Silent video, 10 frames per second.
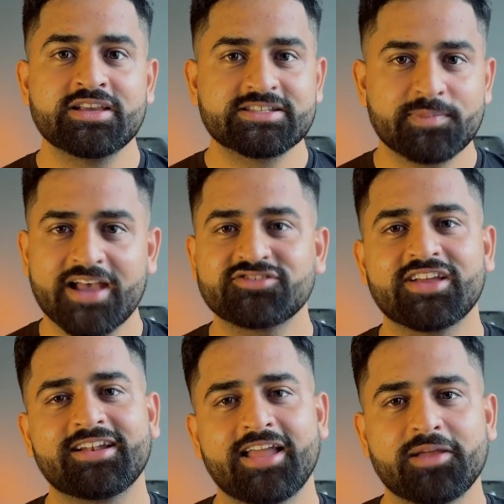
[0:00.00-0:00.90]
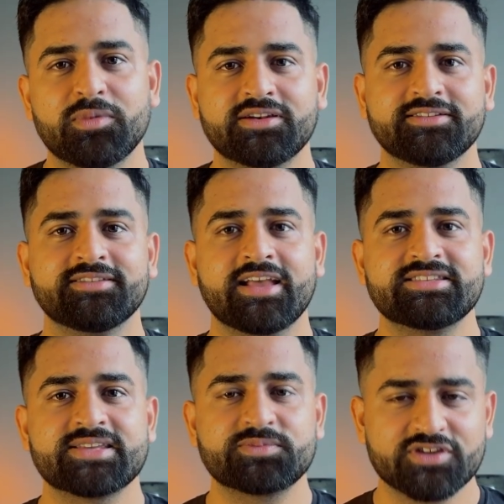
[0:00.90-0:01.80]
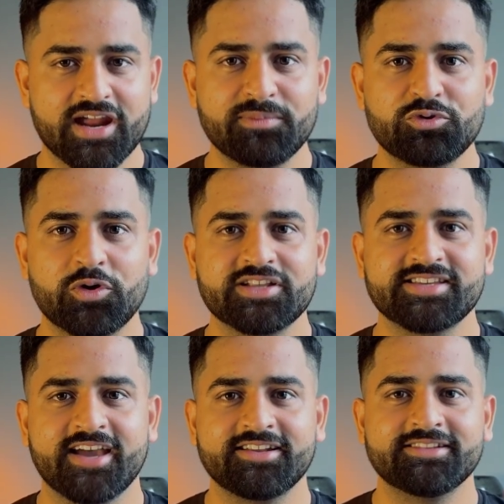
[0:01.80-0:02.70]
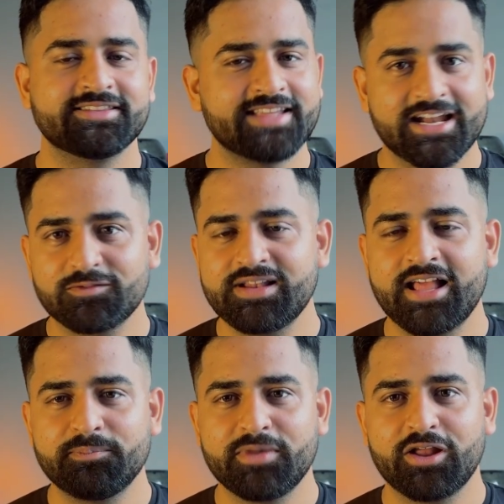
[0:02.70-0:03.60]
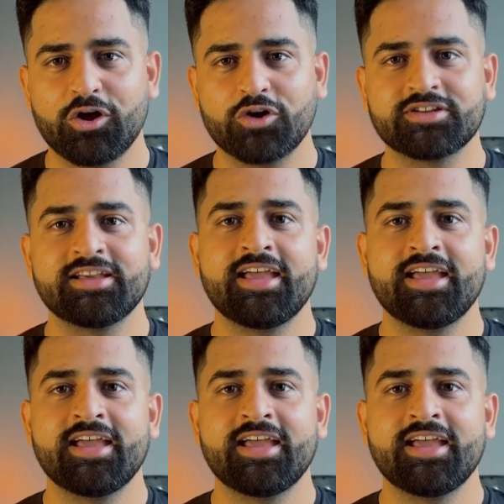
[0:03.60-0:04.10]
smash that like button and subscribe to our channel. That will help me a lot.